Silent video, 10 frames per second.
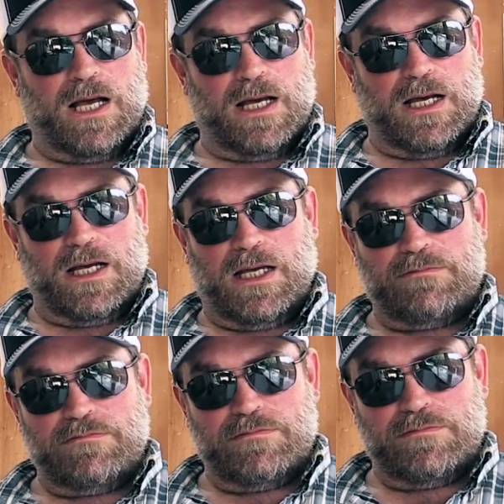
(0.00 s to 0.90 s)

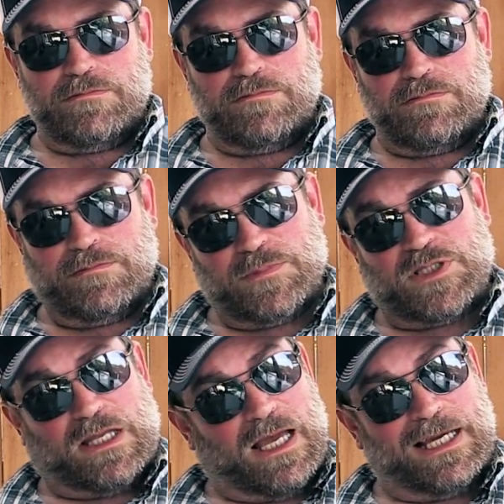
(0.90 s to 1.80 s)
It
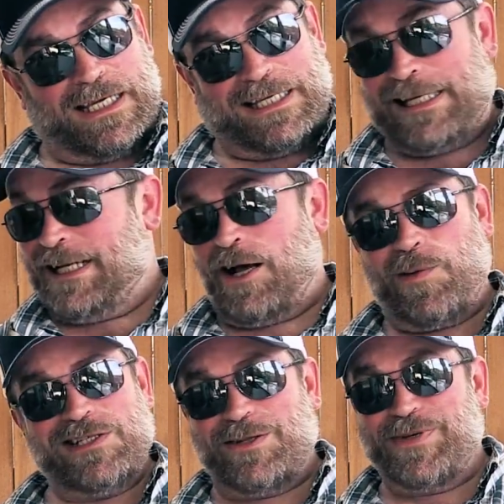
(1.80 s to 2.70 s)

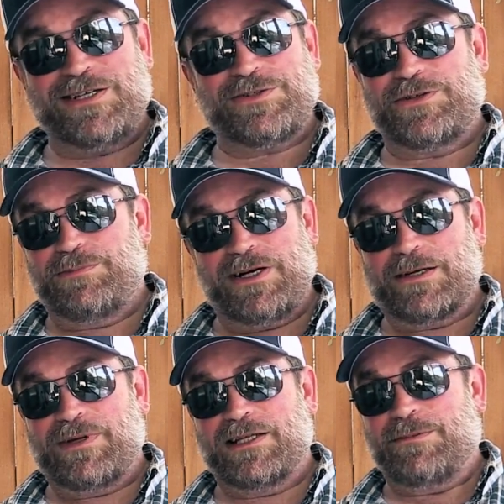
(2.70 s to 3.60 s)
always depends on the
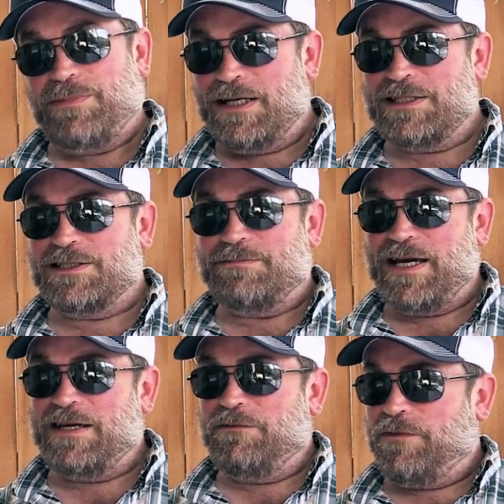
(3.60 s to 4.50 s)
money, man. The money's the
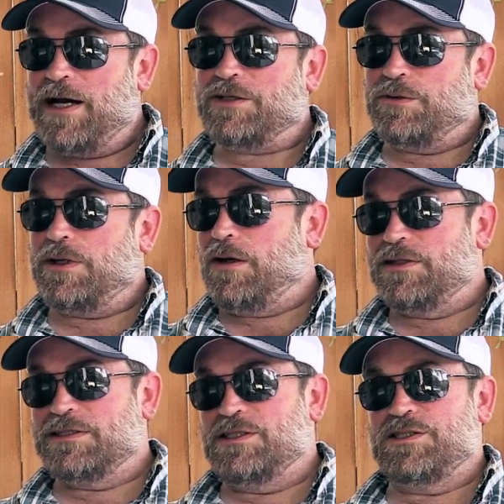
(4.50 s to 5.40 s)
main factor in all
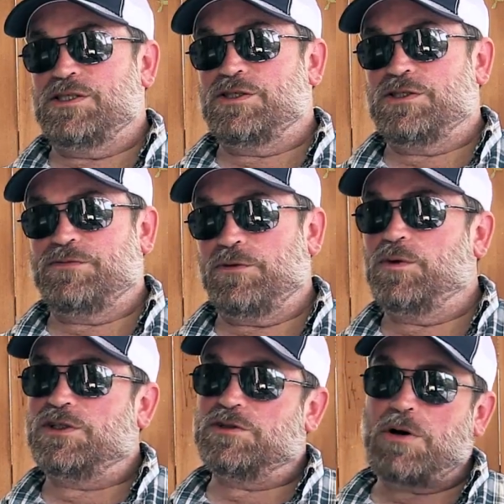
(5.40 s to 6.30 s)
these decisions for
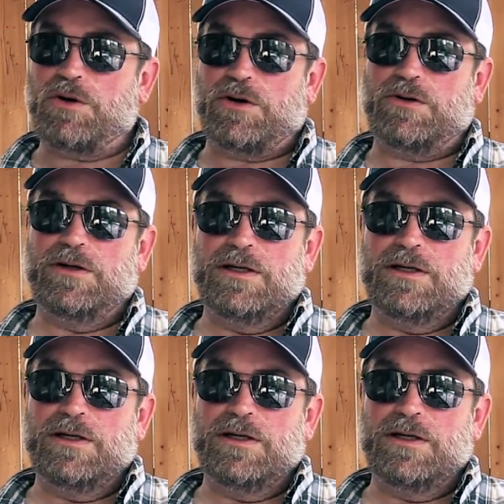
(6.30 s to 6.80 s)
what smoker.